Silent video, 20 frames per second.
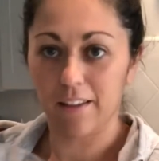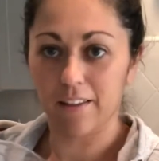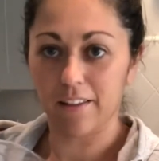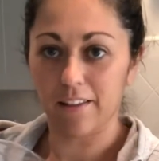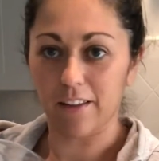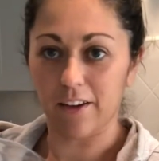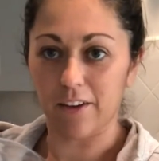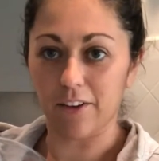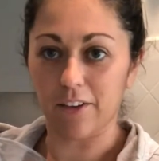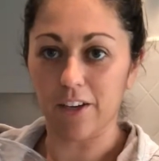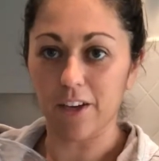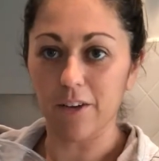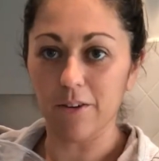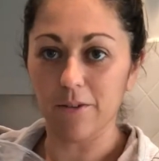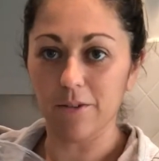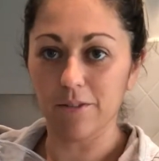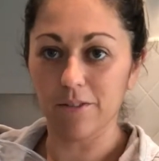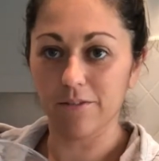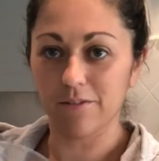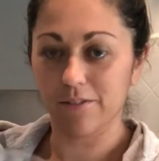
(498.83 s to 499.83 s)
There you
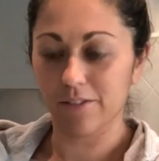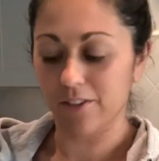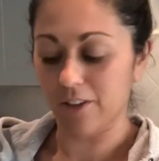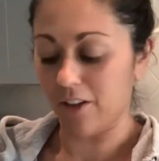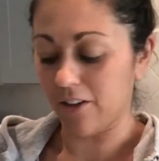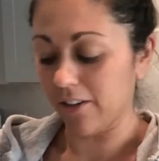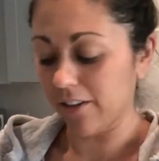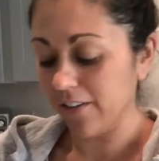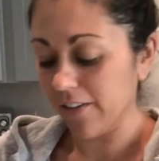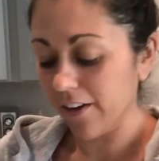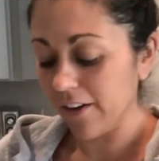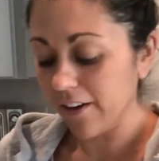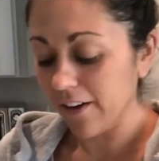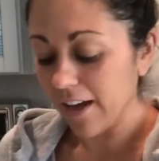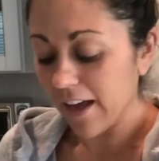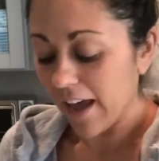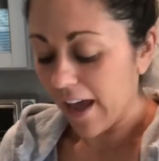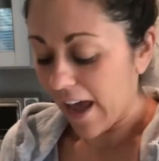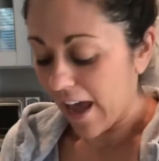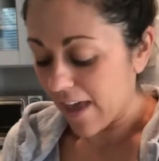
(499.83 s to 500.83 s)
go, it's all in there.
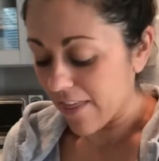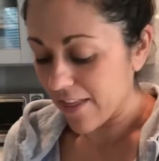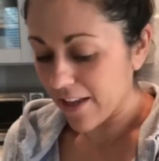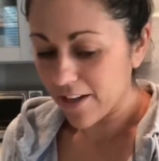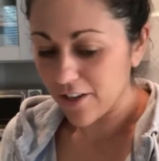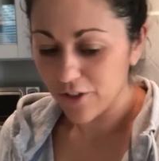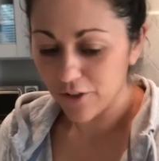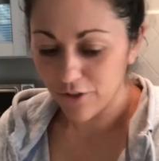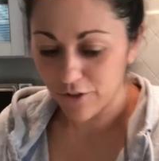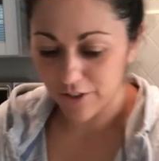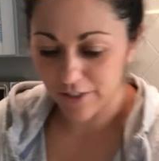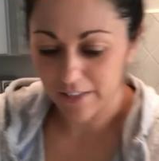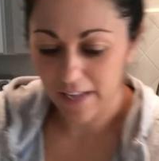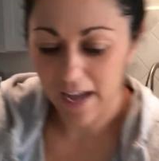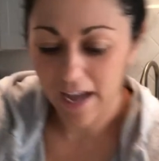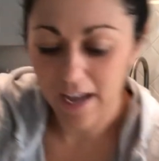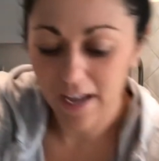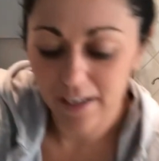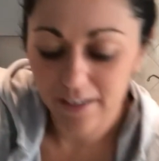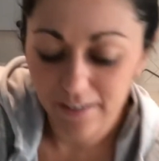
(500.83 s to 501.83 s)
And then you just
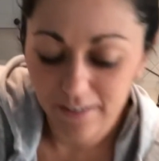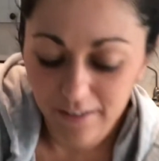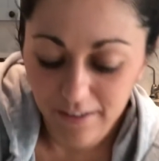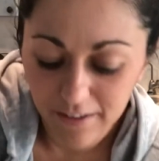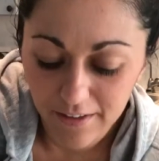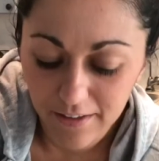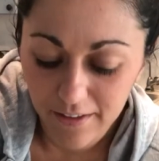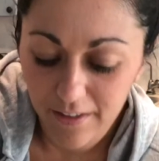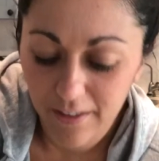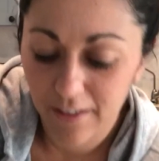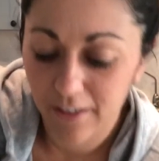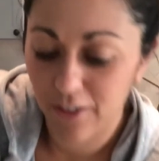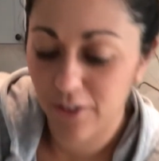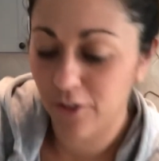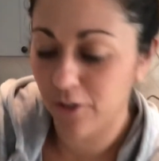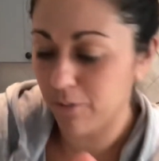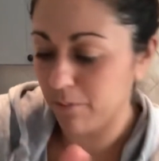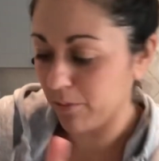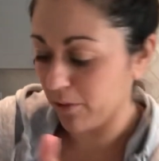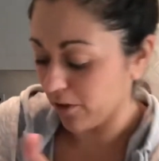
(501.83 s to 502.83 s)
add
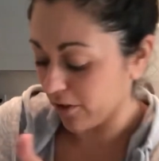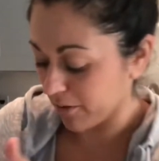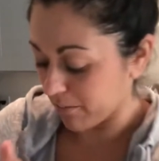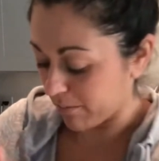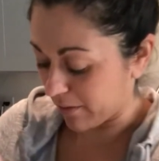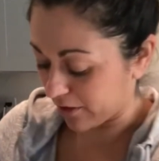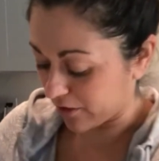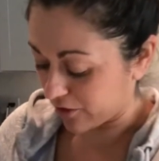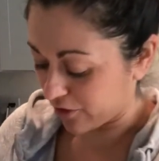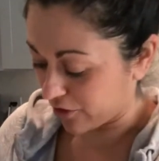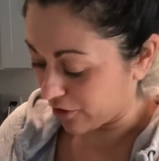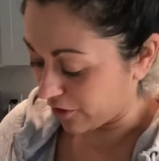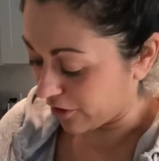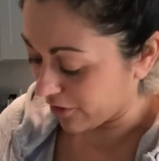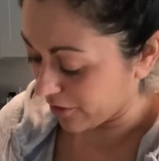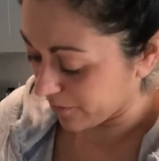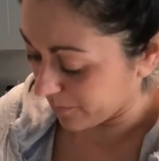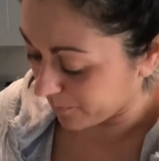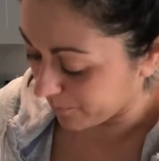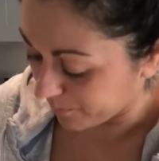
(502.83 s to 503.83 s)
your milk
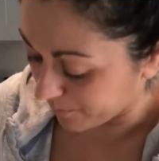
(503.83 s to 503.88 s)
mixture.